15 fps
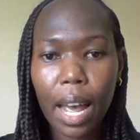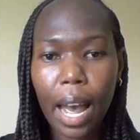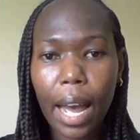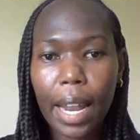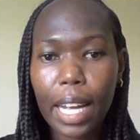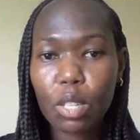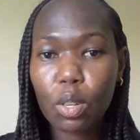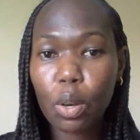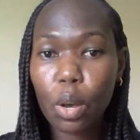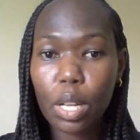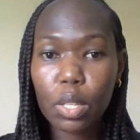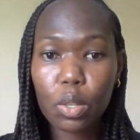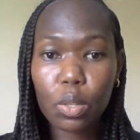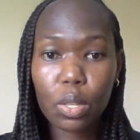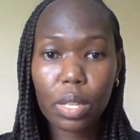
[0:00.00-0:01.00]
And as we go
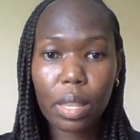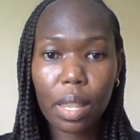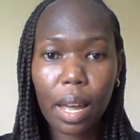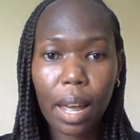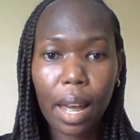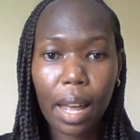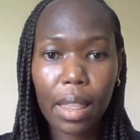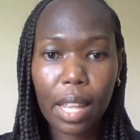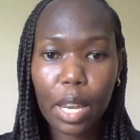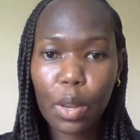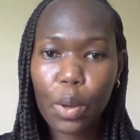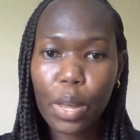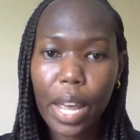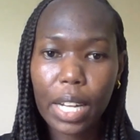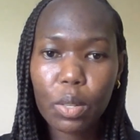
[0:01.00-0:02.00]
into the new
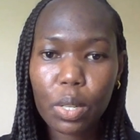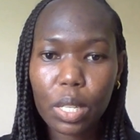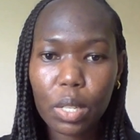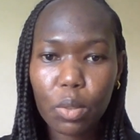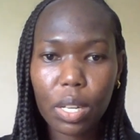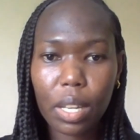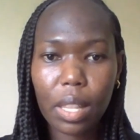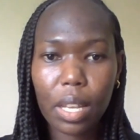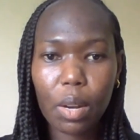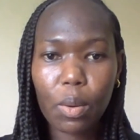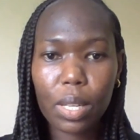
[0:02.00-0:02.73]
year 2023,